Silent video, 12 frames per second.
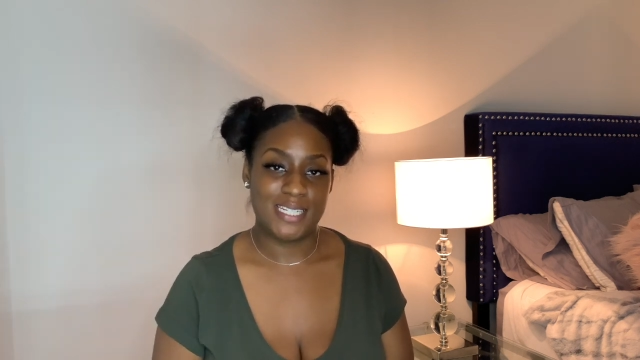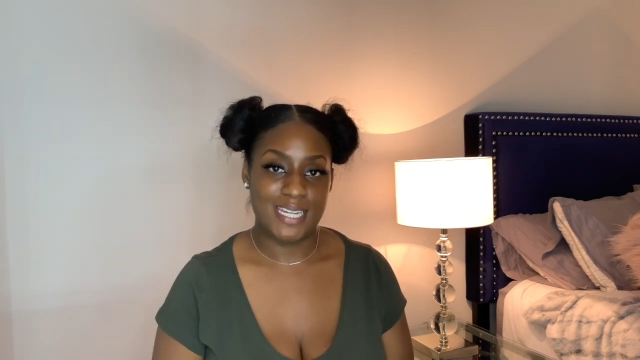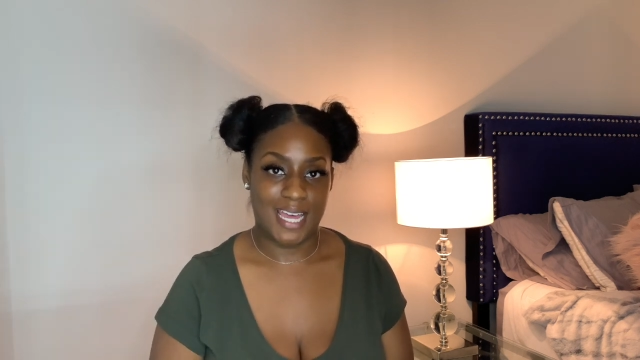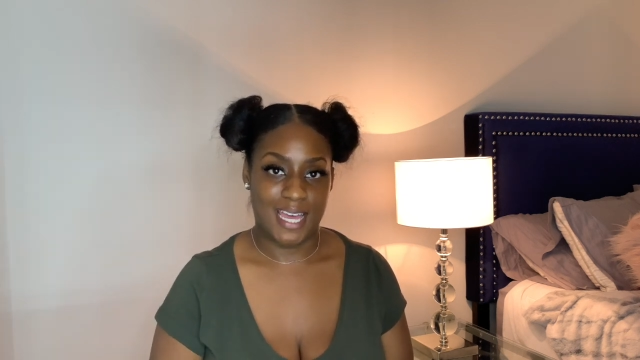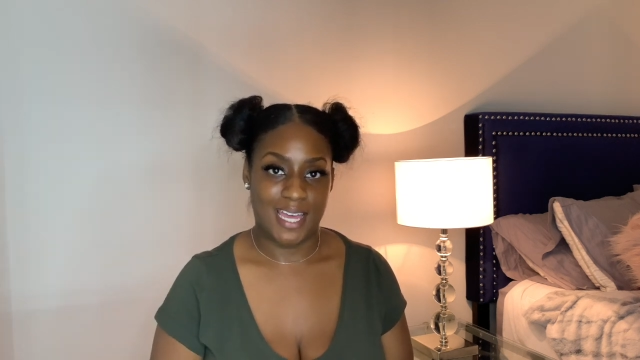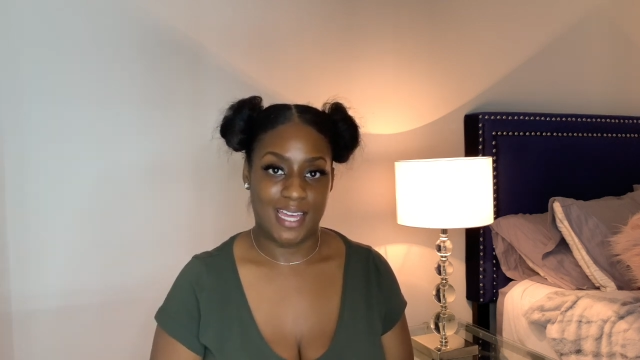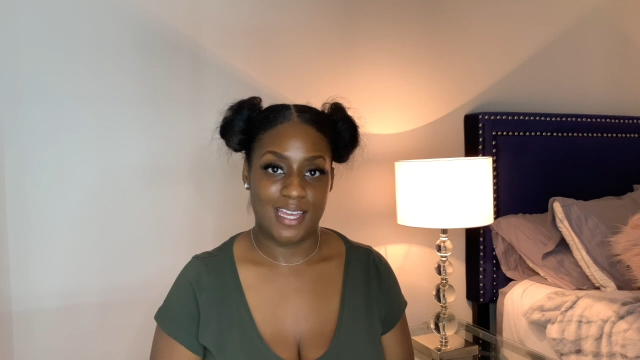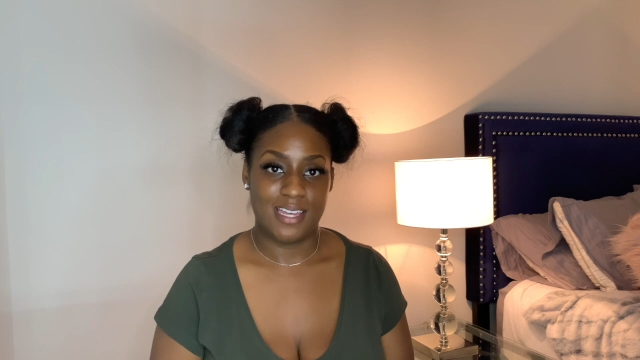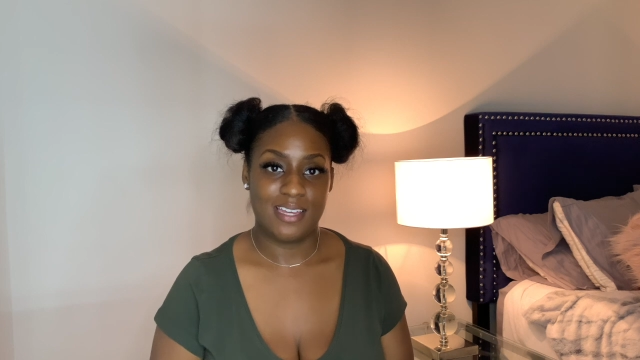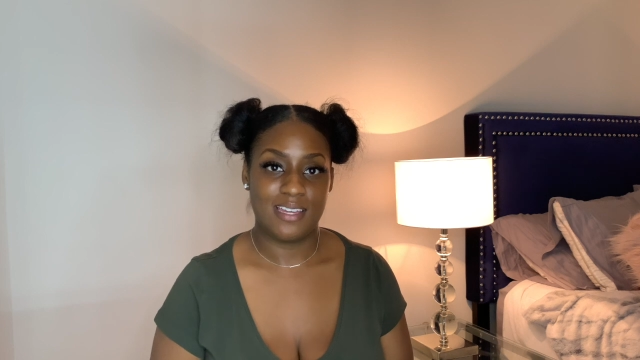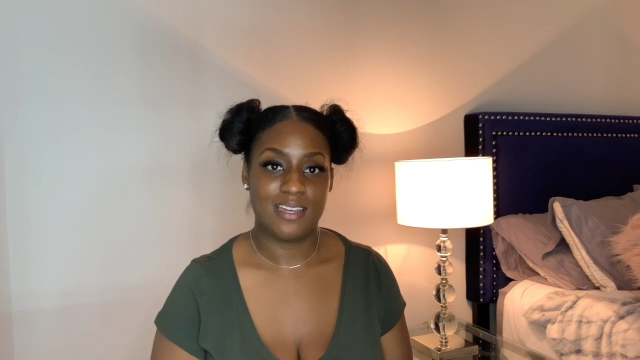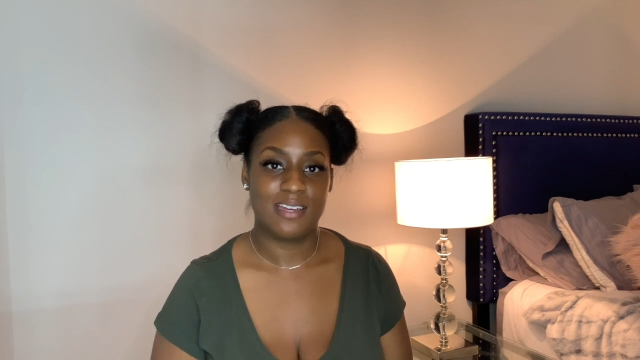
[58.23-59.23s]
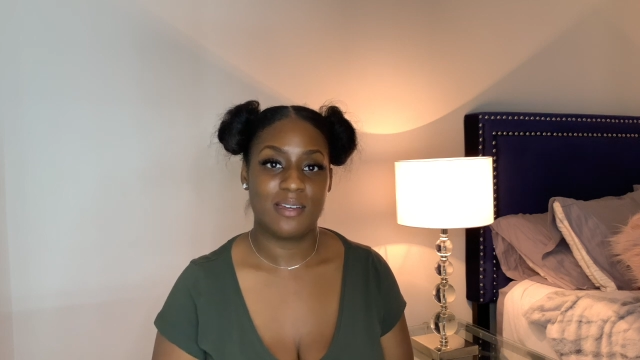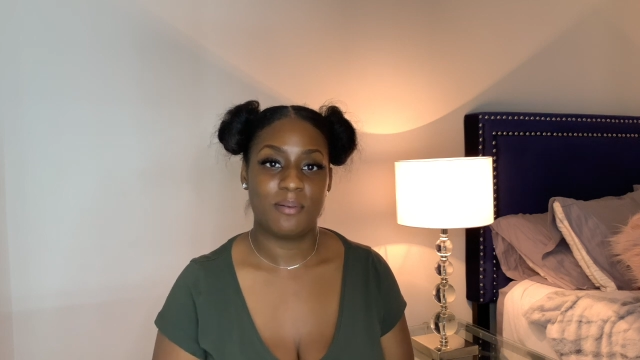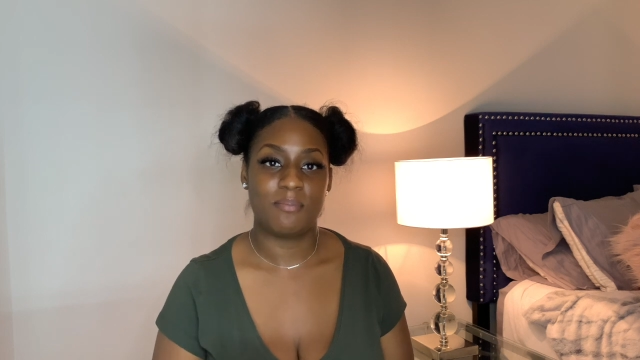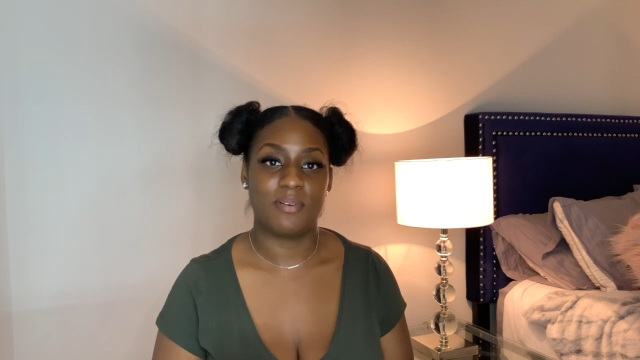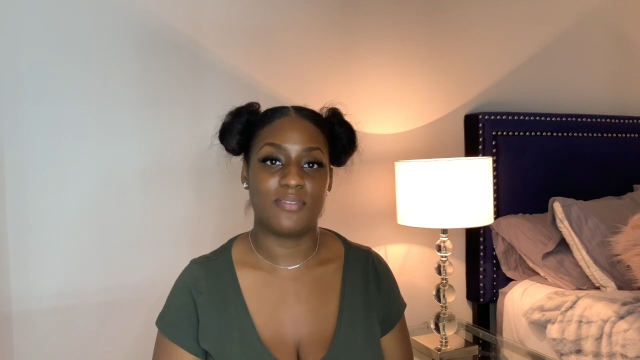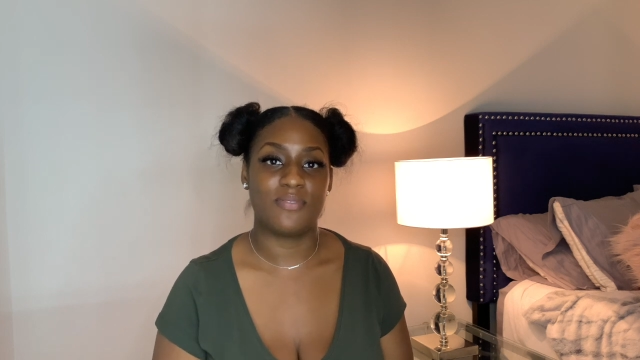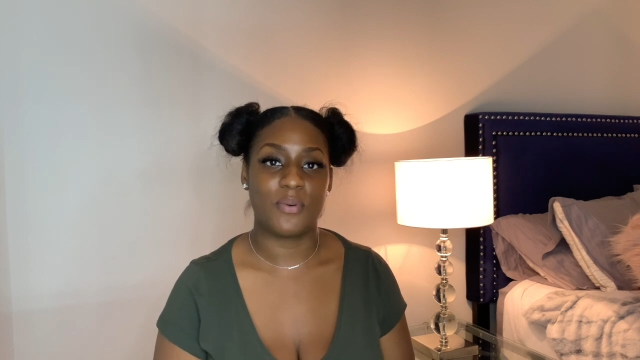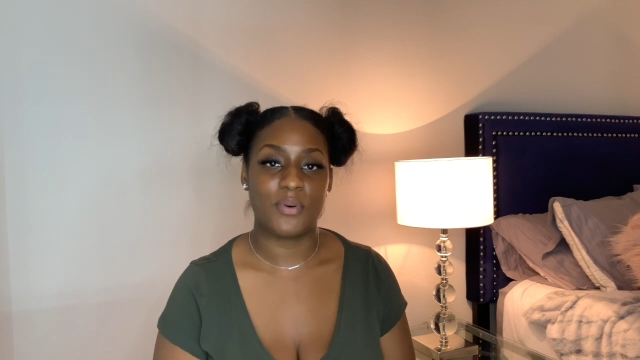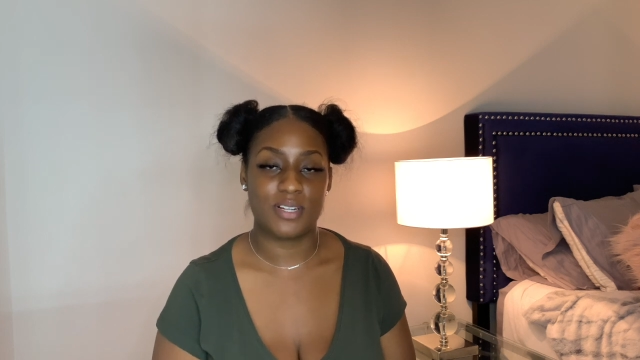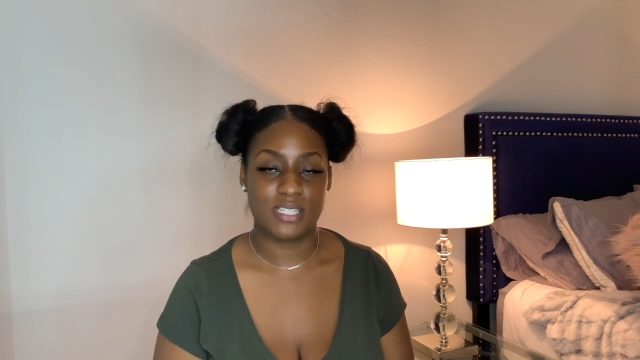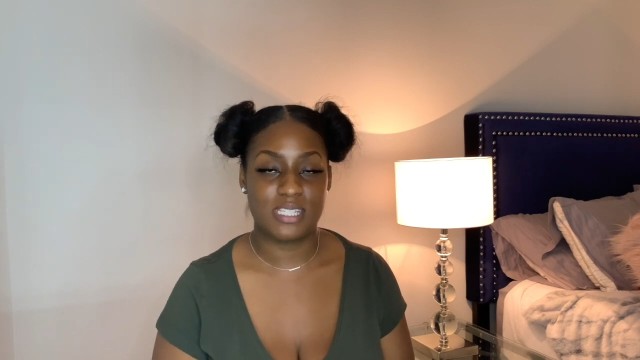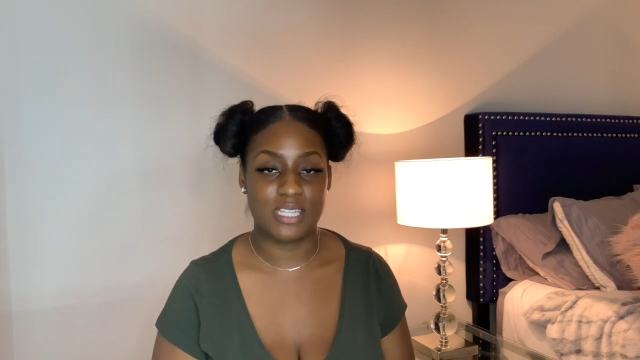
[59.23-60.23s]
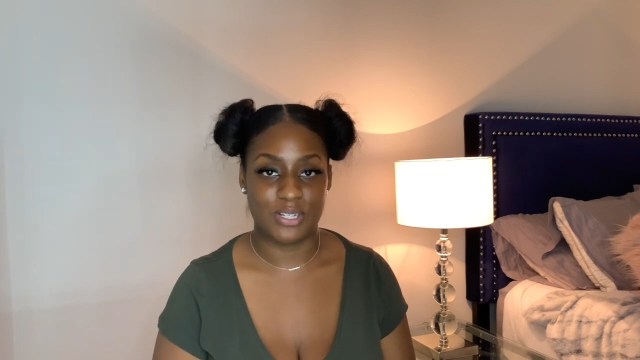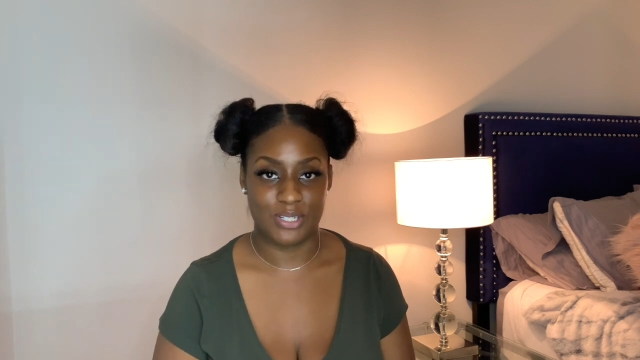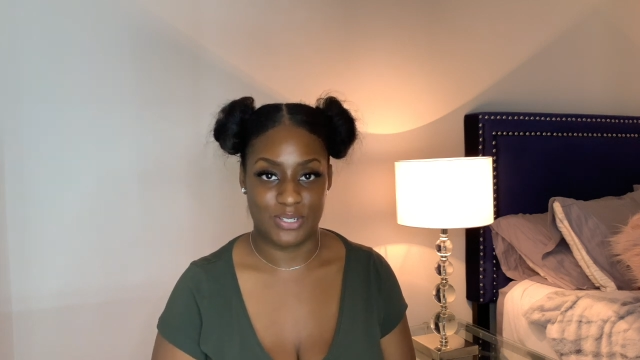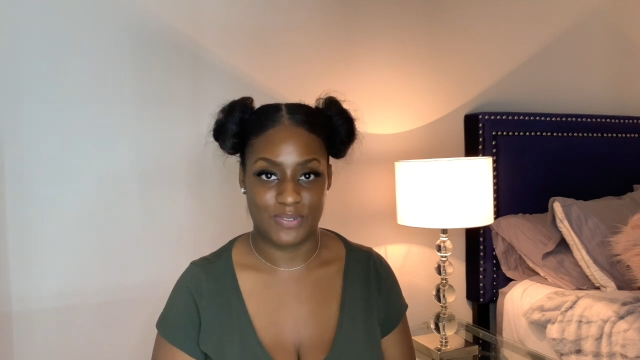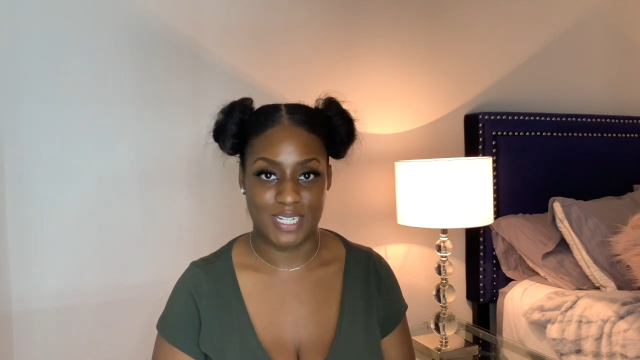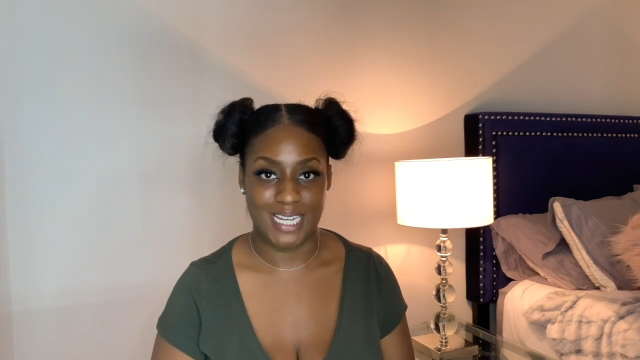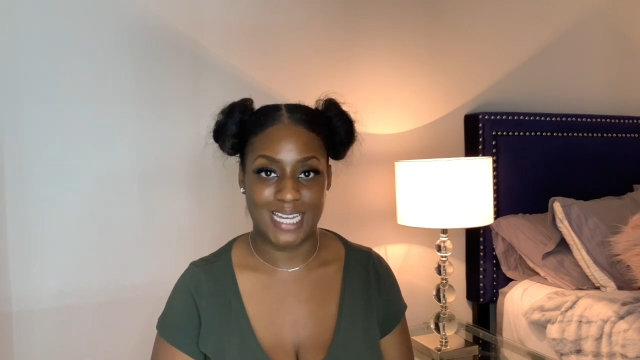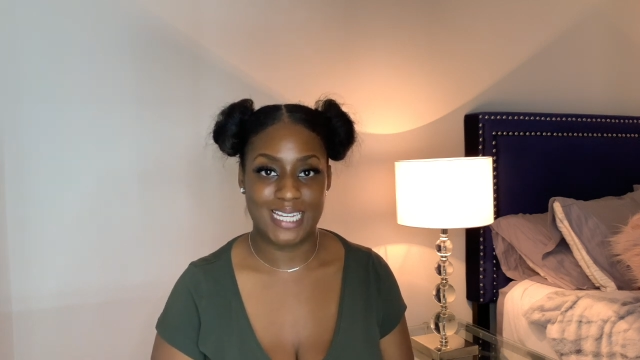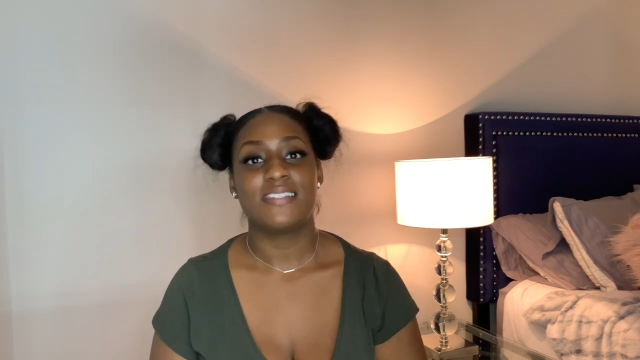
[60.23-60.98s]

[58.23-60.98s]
day before surgery.